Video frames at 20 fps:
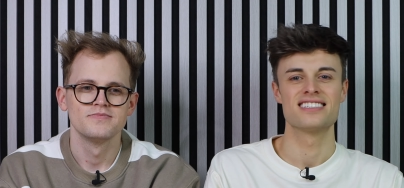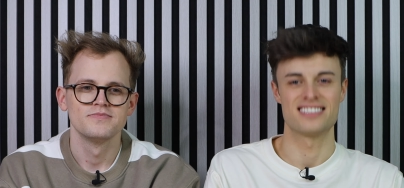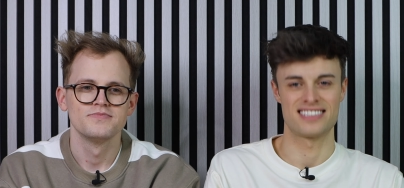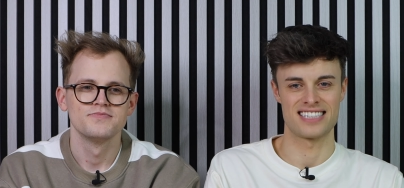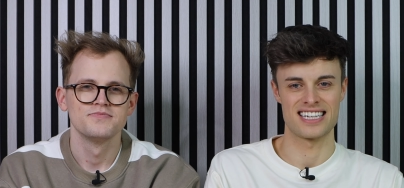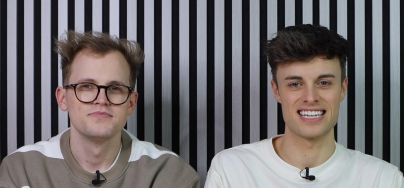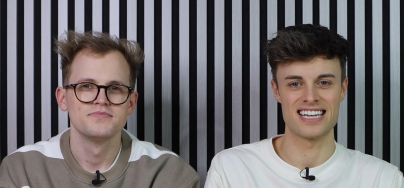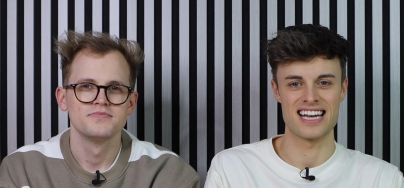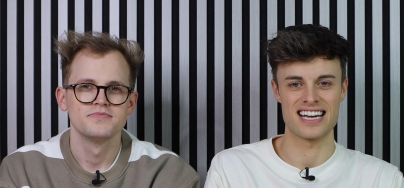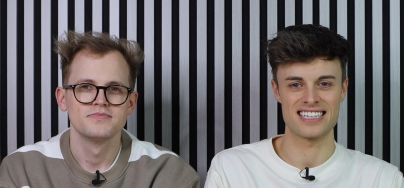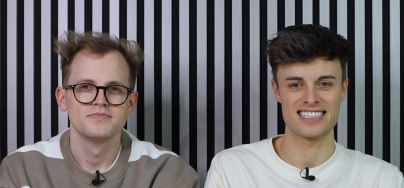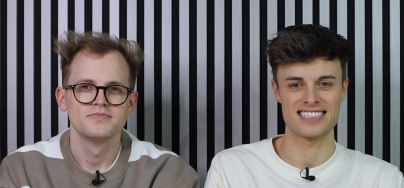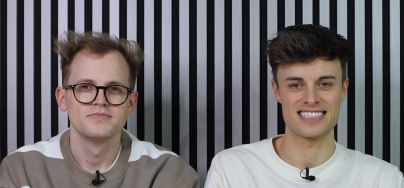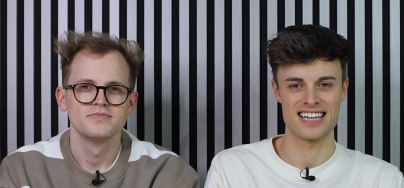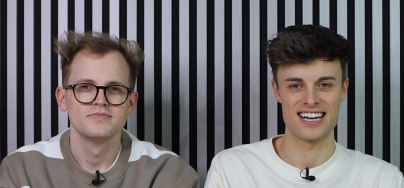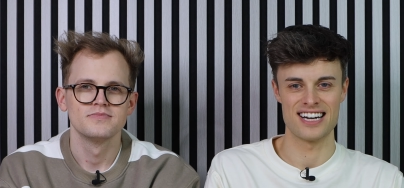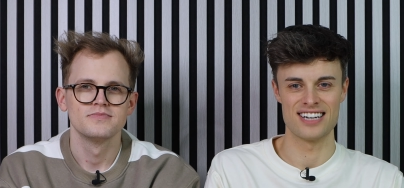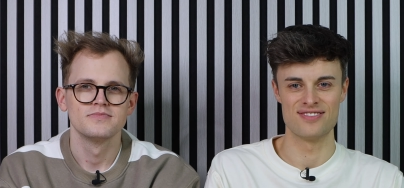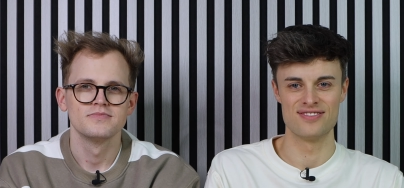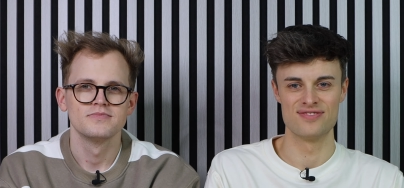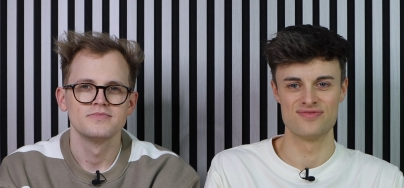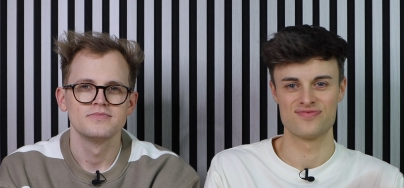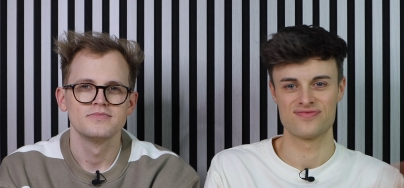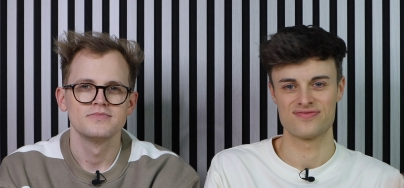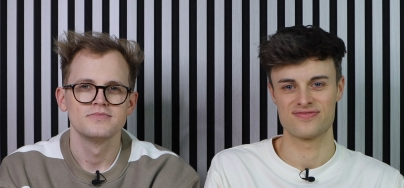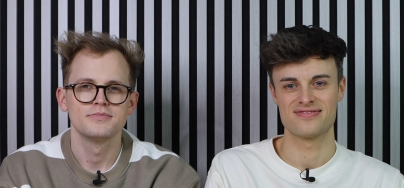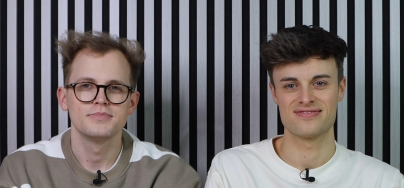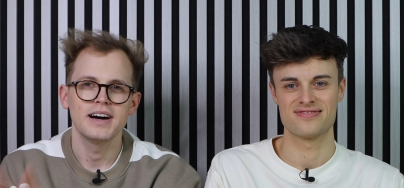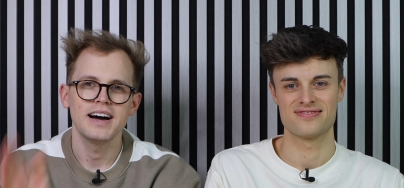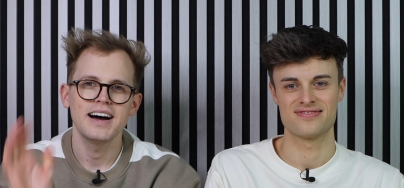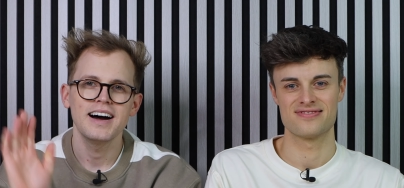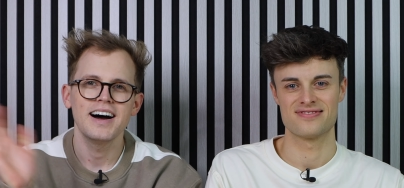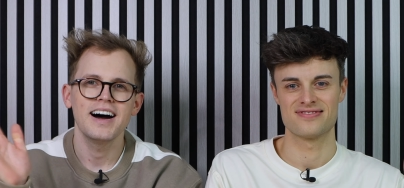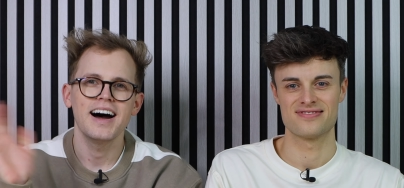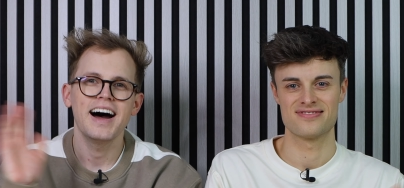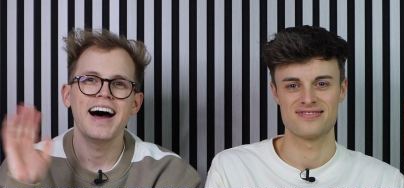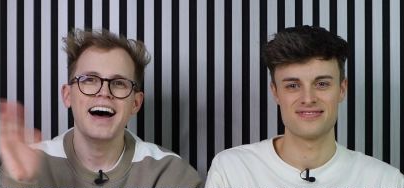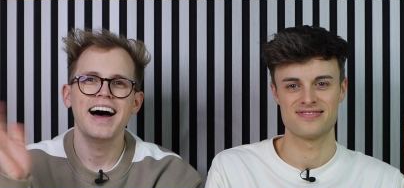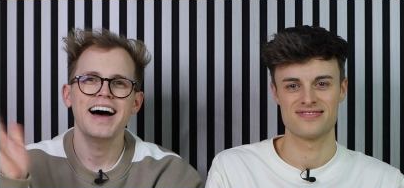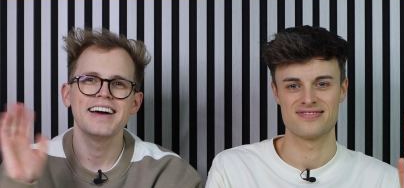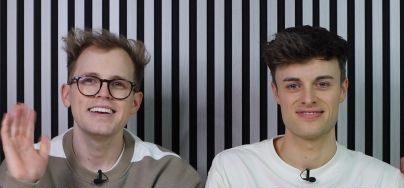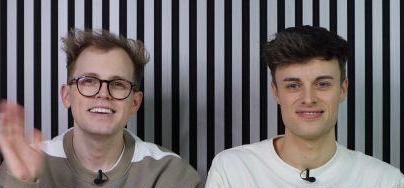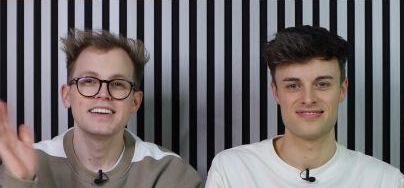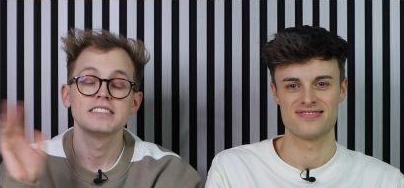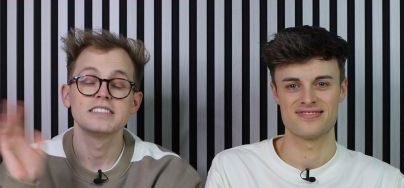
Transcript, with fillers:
Speaker 1: See you next time. Bye.